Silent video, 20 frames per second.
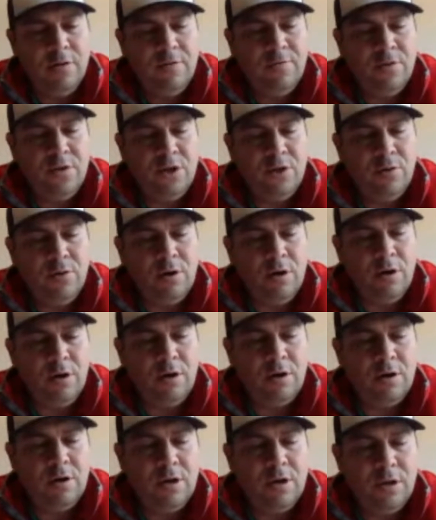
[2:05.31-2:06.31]
for you
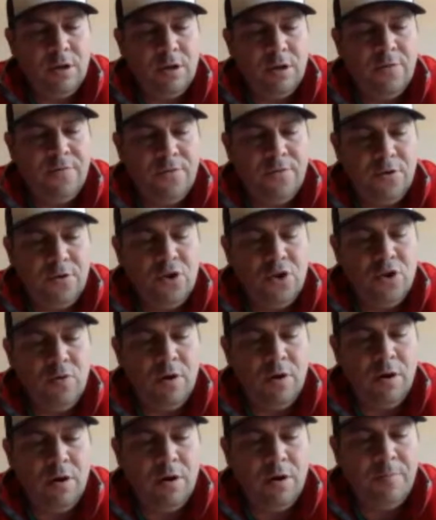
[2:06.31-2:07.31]
are for you
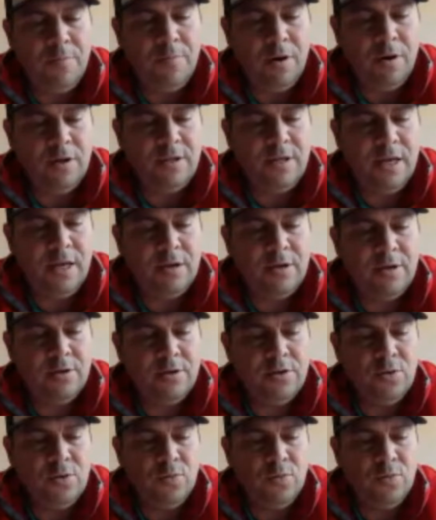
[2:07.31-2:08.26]
are all partakers